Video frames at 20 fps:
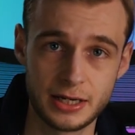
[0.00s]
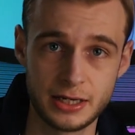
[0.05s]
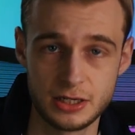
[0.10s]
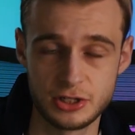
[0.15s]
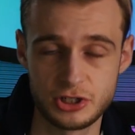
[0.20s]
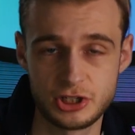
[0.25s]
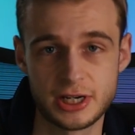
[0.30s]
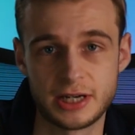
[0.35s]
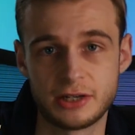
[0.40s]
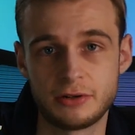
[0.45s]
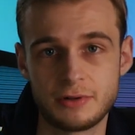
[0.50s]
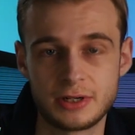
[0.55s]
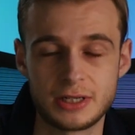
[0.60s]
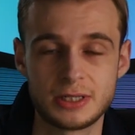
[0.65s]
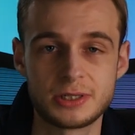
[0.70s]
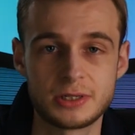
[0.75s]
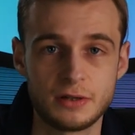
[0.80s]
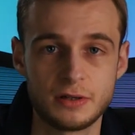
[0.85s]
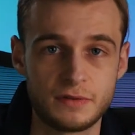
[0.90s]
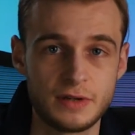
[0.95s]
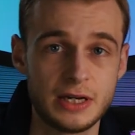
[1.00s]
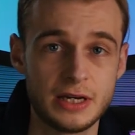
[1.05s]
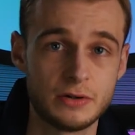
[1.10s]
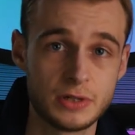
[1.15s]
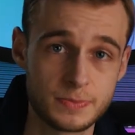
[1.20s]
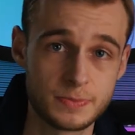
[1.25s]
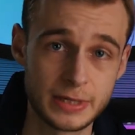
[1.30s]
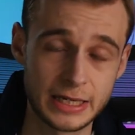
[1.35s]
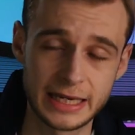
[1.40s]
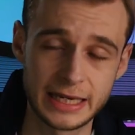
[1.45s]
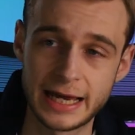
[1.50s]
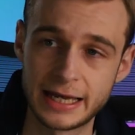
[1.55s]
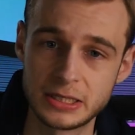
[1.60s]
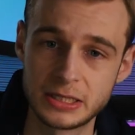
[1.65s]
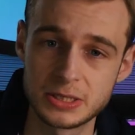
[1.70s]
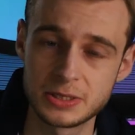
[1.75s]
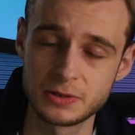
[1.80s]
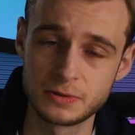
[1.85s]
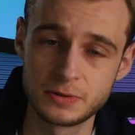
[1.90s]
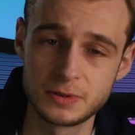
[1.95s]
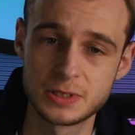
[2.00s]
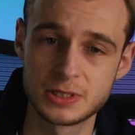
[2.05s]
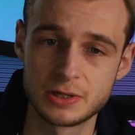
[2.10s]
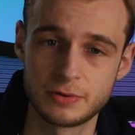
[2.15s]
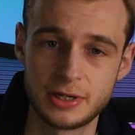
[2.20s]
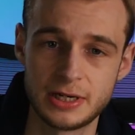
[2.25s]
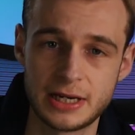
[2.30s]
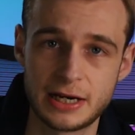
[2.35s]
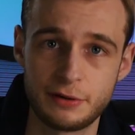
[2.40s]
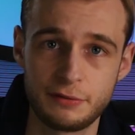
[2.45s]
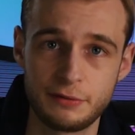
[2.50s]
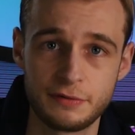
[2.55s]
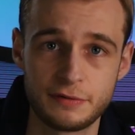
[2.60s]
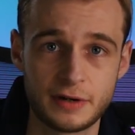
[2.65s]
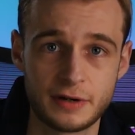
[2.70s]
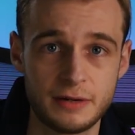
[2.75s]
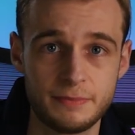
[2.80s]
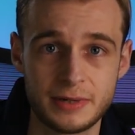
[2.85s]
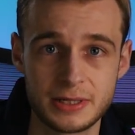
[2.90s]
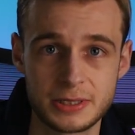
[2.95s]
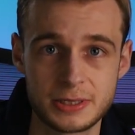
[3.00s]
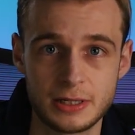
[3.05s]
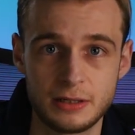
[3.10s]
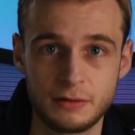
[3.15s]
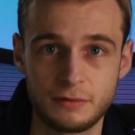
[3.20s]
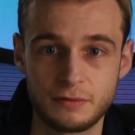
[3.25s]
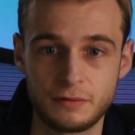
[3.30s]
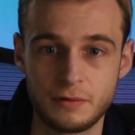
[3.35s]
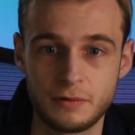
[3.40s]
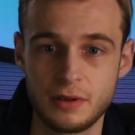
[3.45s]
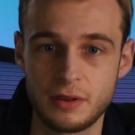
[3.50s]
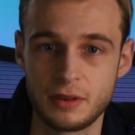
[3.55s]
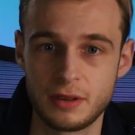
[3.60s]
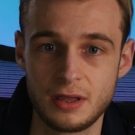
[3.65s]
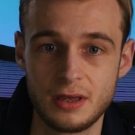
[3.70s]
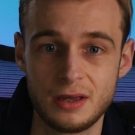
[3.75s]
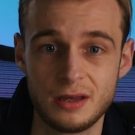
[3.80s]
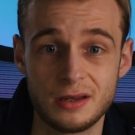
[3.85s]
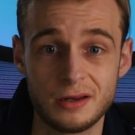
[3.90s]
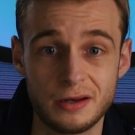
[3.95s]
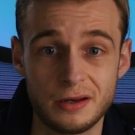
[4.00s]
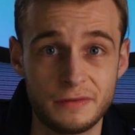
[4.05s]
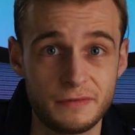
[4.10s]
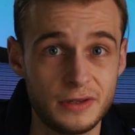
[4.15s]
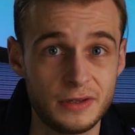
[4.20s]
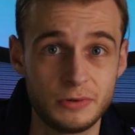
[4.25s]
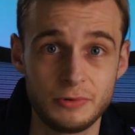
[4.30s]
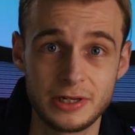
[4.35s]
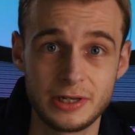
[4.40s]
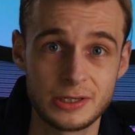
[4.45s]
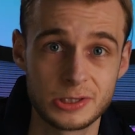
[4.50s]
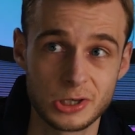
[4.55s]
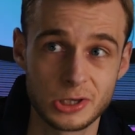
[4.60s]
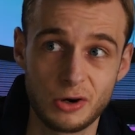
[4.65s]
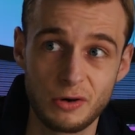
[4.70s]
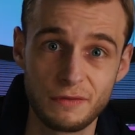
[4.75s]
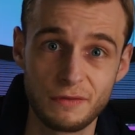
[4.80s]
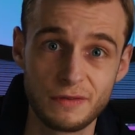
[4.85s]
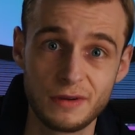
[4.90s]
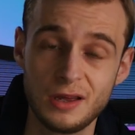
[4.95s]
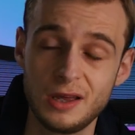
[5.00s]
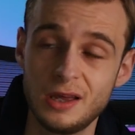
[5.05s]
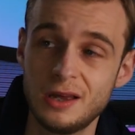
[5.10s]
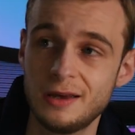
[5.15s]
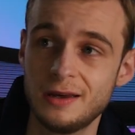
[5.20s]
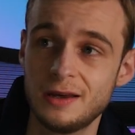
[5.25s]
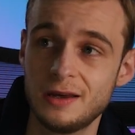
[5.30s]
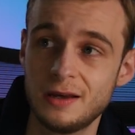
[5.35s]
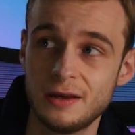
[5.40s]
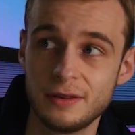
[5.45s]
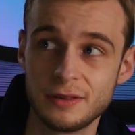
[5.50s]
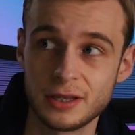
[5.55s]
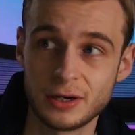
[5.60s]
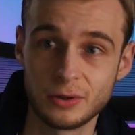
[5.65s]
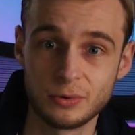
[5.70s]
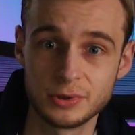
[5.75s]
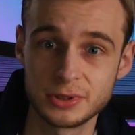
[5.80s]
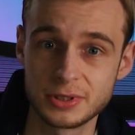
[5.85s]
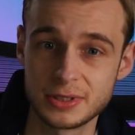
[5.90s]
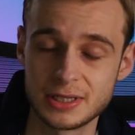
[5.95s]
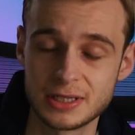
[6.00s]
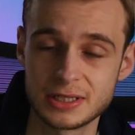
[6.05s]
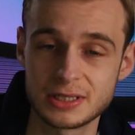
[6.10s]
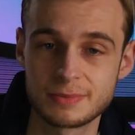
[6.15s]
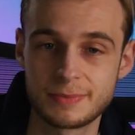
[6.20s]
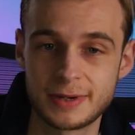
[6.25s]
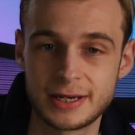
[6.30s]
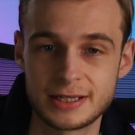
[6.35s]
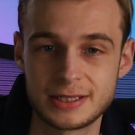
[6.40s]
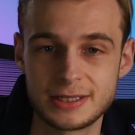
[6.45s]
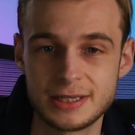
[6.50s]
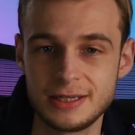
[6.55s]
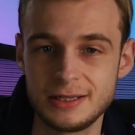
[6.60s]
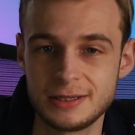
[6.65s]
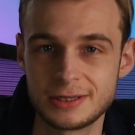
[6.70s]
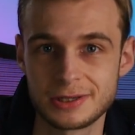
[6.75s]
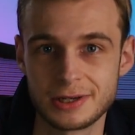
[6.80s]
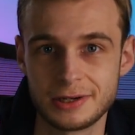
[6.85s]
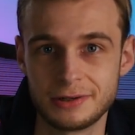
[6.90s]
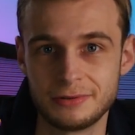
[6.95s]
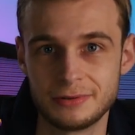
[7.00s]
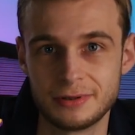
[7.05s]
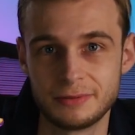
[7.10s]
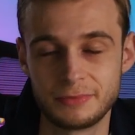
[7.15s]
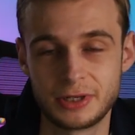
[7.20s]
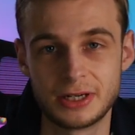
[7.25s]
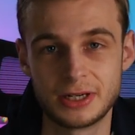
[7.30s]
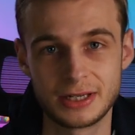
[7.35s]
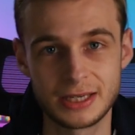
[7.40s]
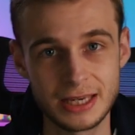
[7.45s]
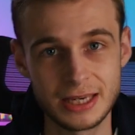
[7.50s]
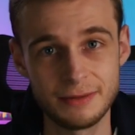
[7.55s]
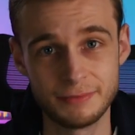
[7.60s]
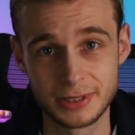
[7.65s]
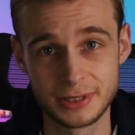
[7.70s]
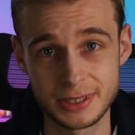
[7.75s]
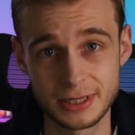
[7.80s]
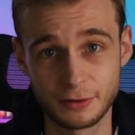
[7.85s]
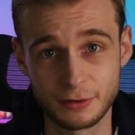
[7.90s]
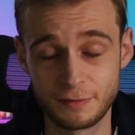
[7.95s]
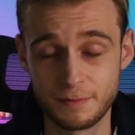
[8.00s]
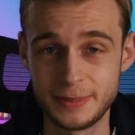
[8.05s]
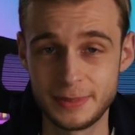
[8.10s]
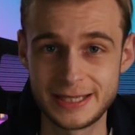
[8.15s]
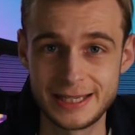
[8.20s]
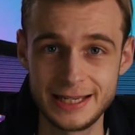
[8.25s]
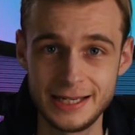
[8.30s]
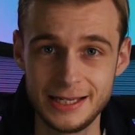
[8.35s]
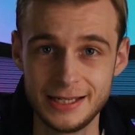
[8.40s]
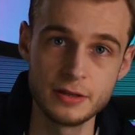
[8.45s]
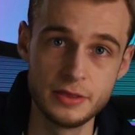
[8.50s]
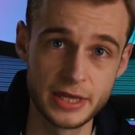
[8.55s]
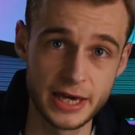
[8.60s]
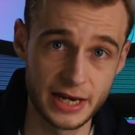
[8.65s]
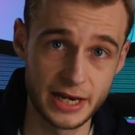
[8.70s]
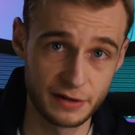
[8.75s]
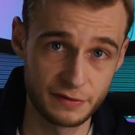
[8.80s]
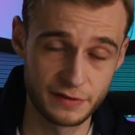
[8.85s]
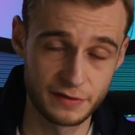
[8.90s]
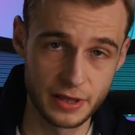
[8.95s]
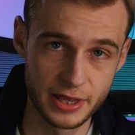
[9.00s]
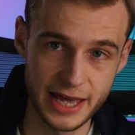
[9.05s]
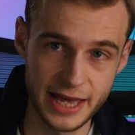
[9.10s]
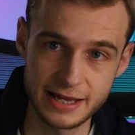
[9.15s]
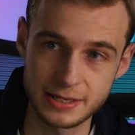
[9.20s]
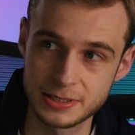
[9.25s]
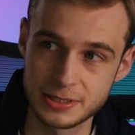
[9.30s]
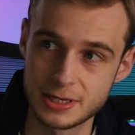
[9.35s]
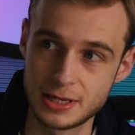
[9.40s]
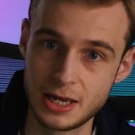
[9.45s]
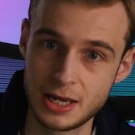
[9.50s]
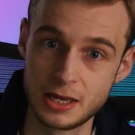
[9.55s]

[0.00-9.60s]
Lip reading: shadowing and stuff here, has been cancelled. So I now find myself with a few weeks off that I wasn't expecting. So I'm going to keep myself busy. Then after that,